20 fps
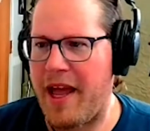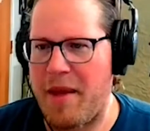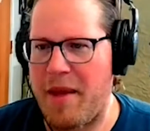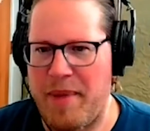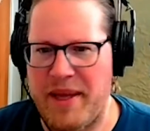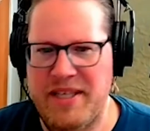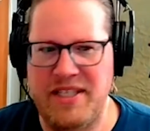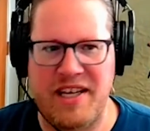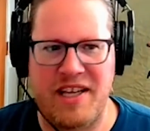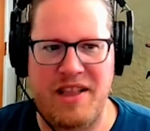
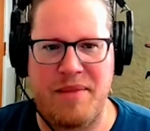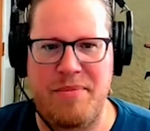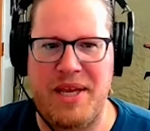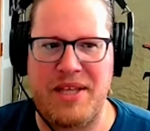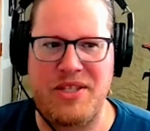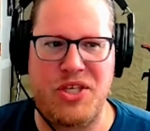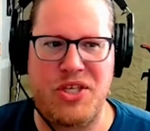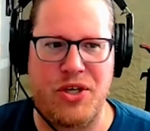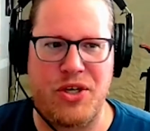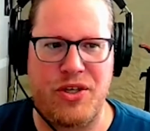basically
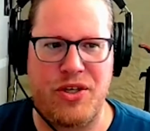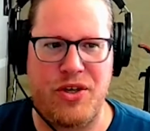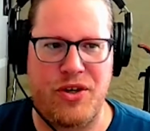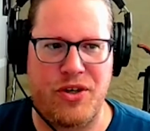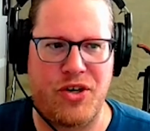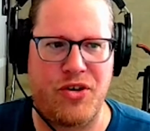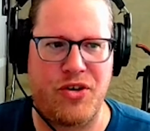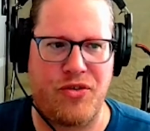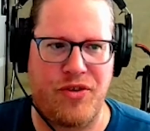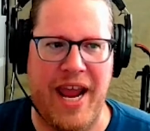means you're
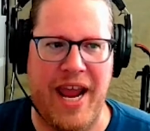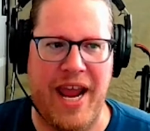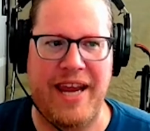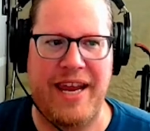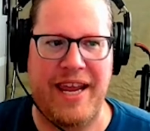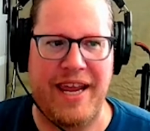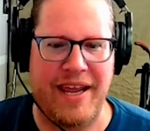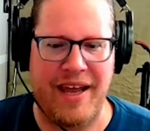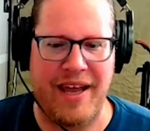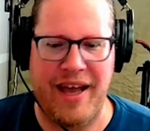
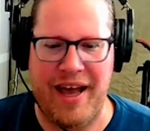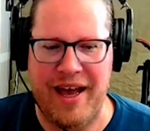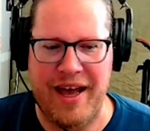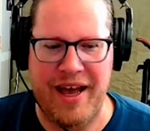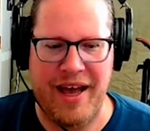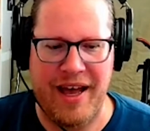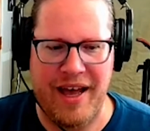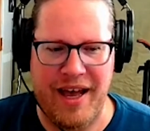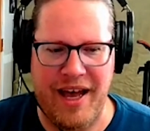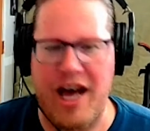creating
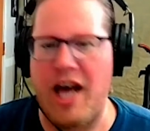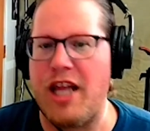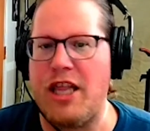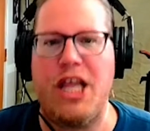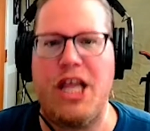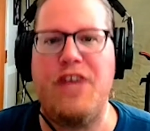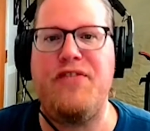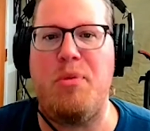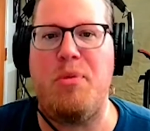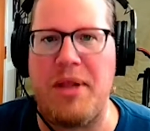a
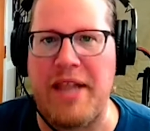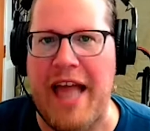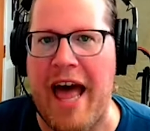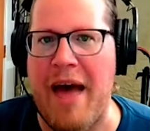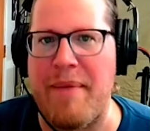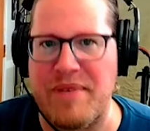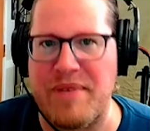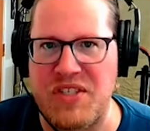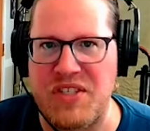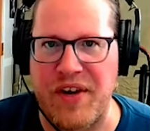livable
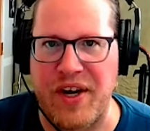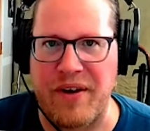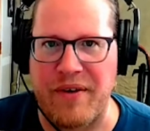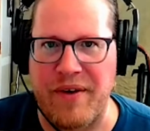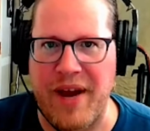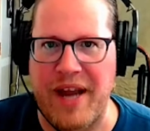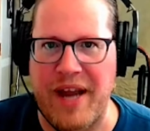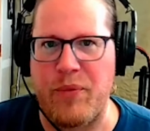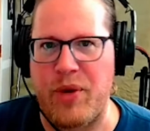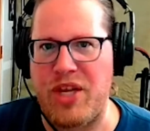atmosphere,
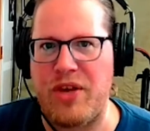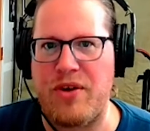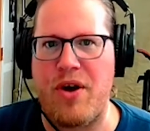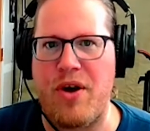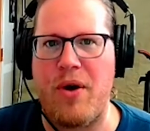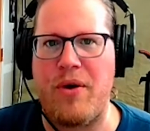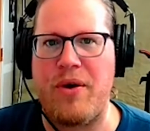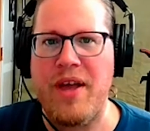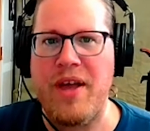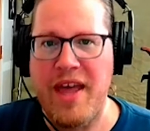right? When you
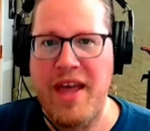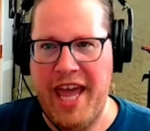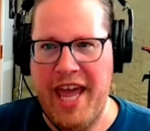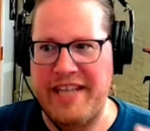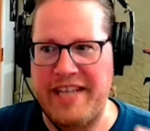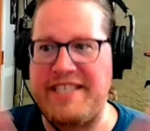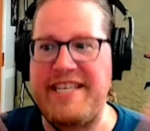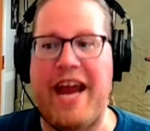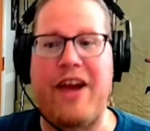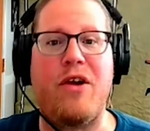go
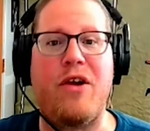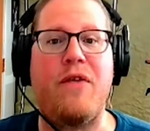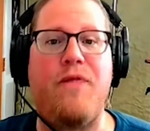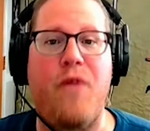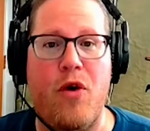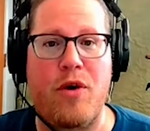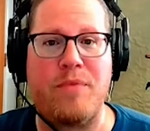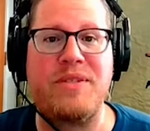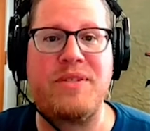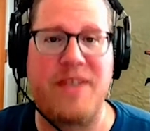and
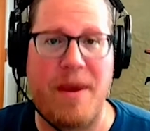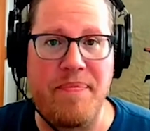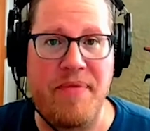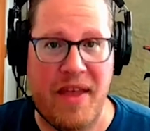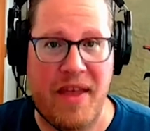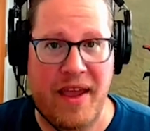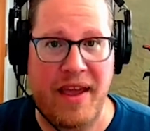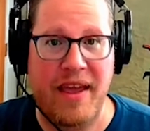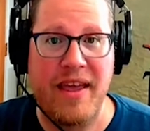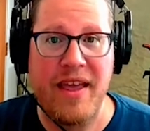terraform
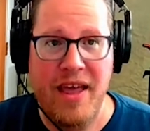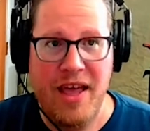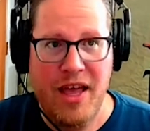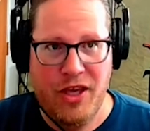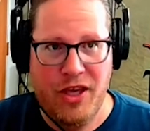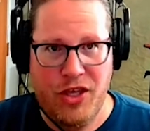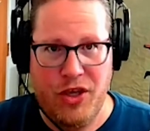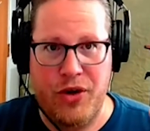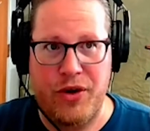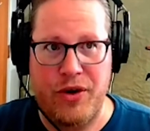something,
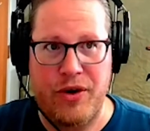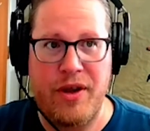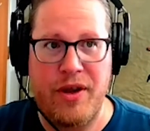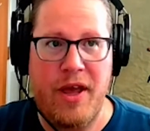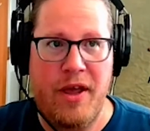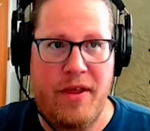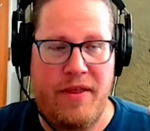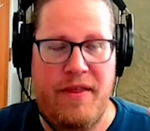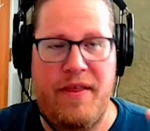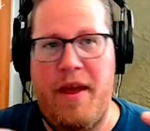
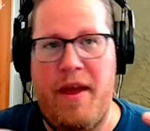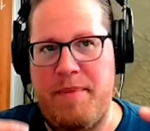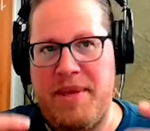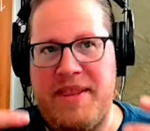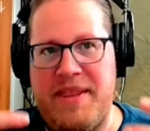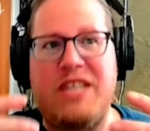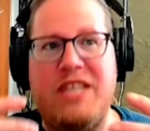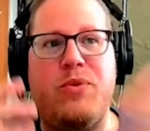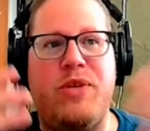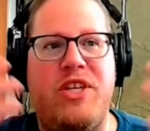
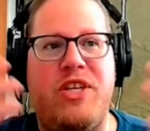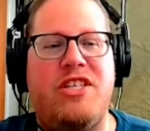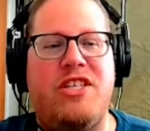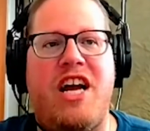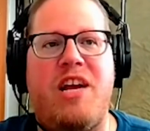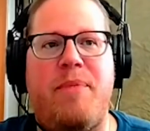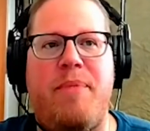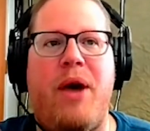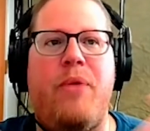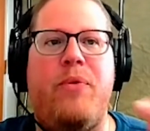that's what you
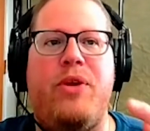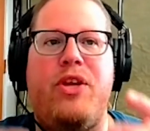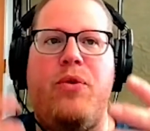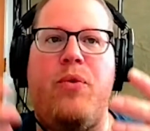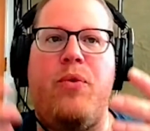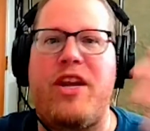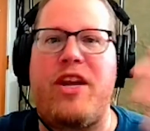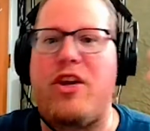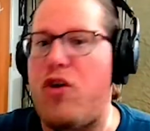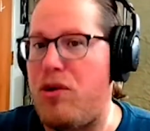talk about when you
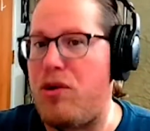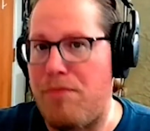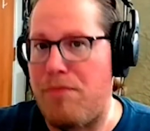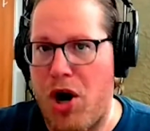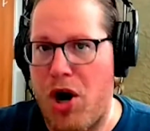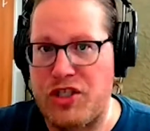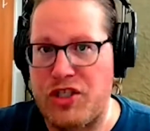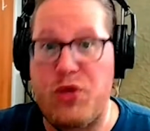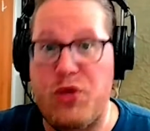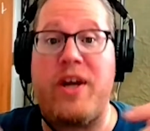want to go to
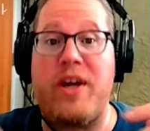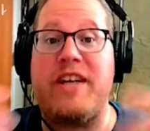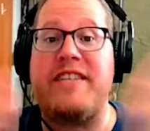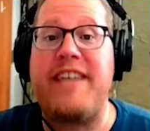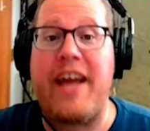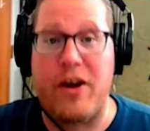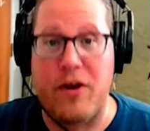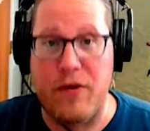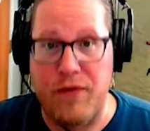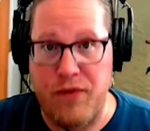Mars. You want to
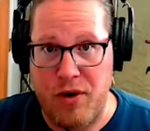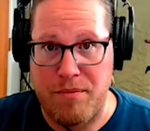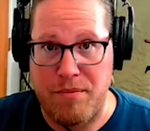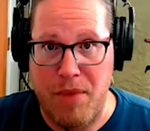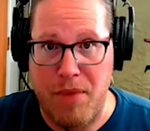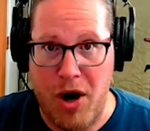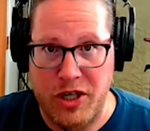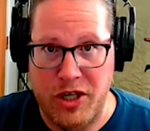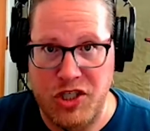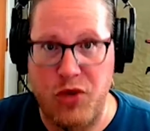terraform
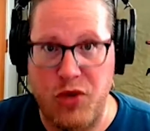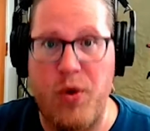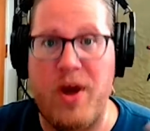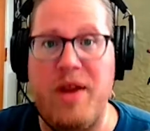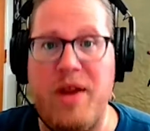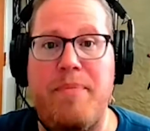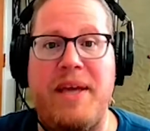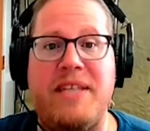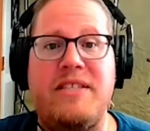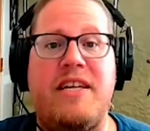Mars. You want
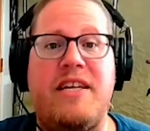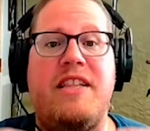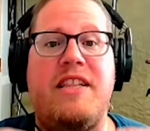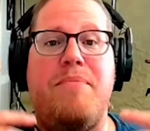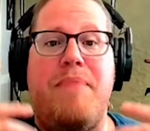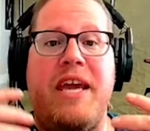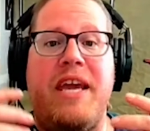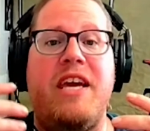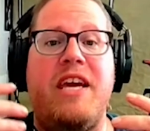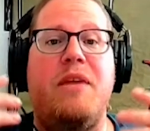to basically
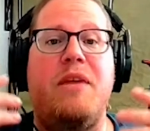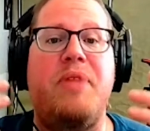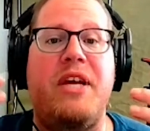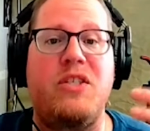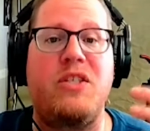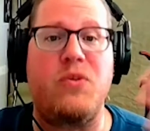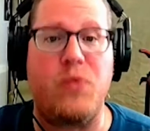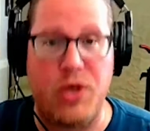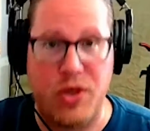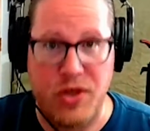make it a
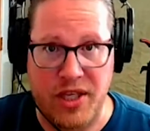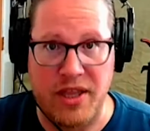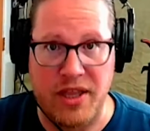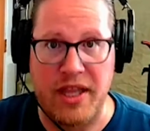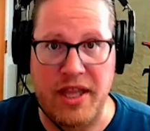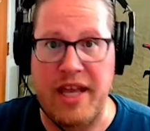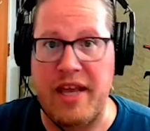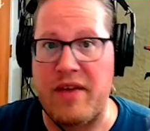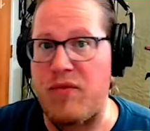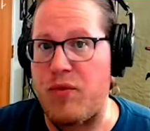place where you can
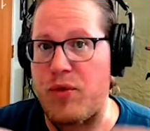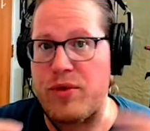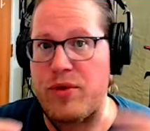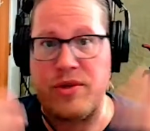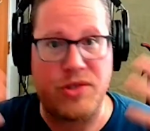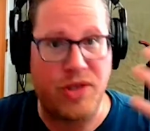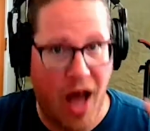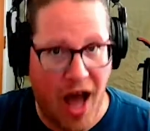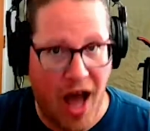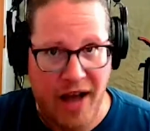live, where
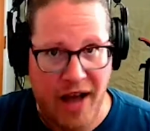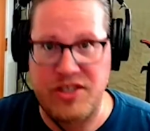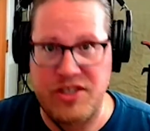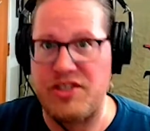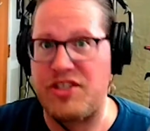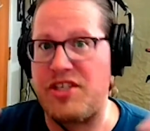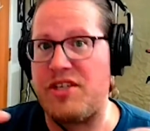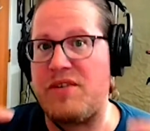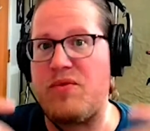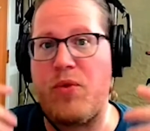there's
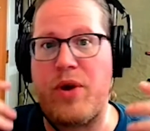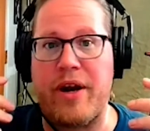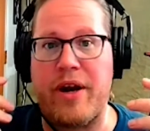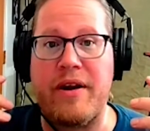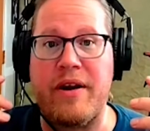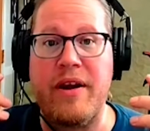oxygen, where